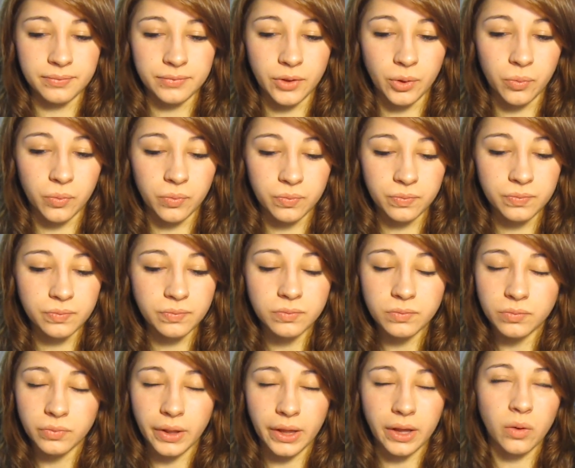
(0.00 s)
The
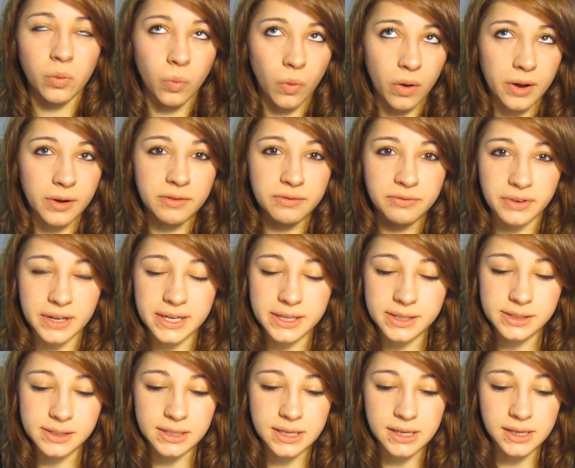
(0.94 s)
like one
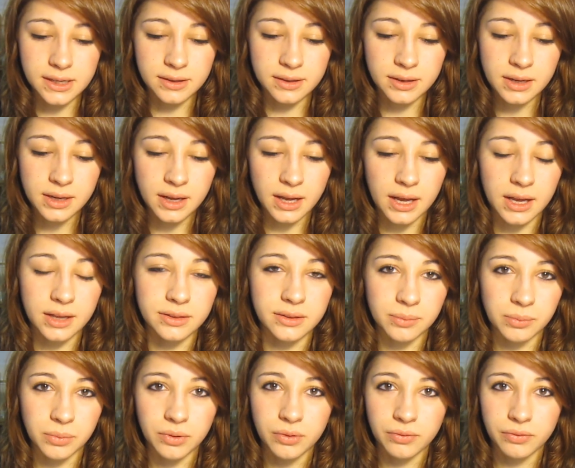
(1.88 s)
fight scene
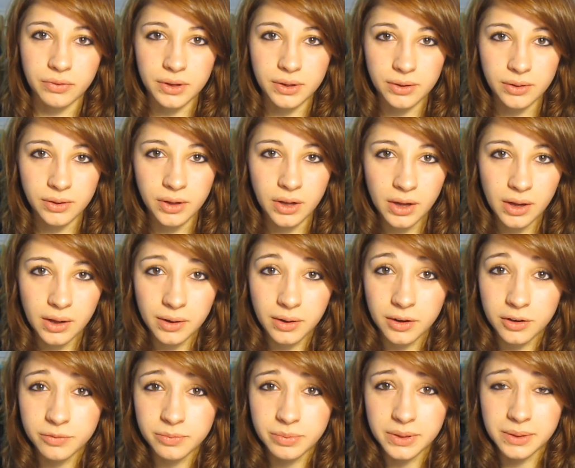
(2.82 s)
in the movie
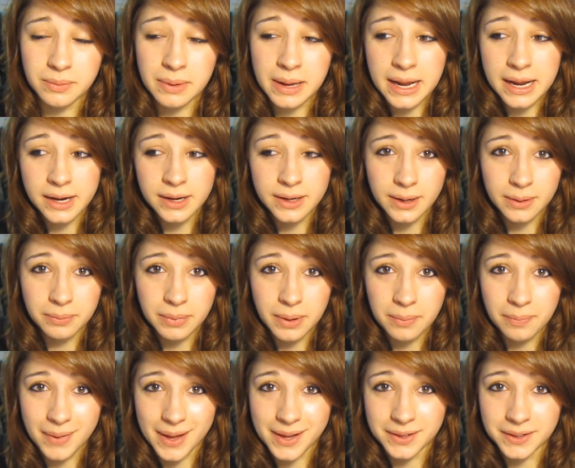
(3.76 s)
could have been made a
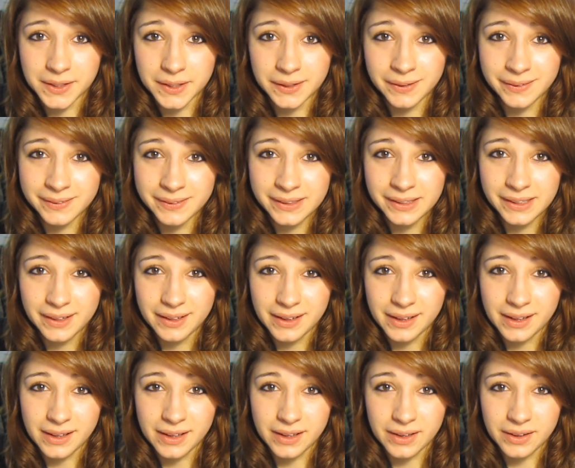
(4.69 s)
bit better.
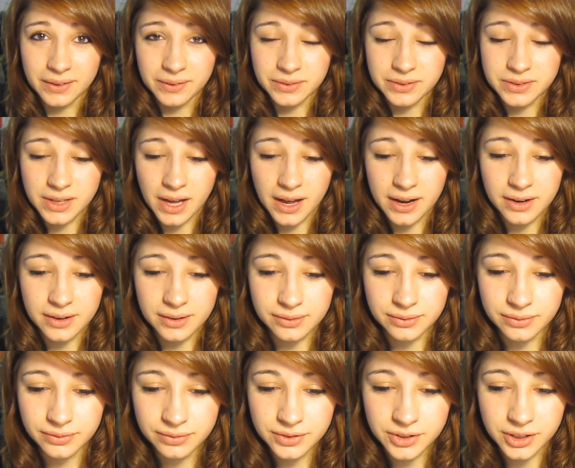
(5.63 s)
It was kind
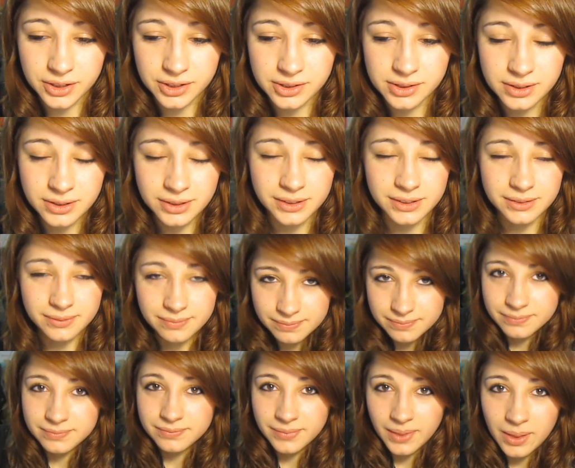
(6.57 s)
of just
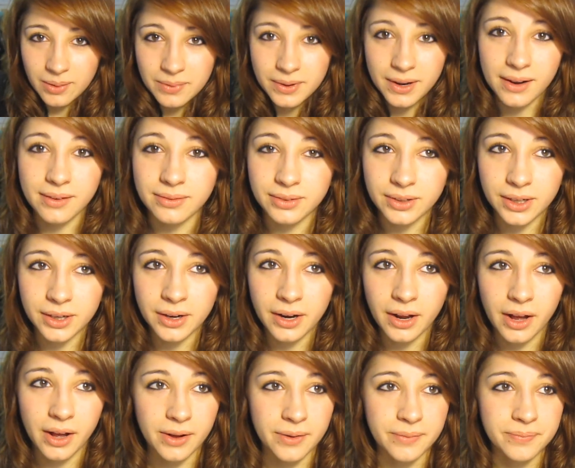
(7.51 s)
whatever.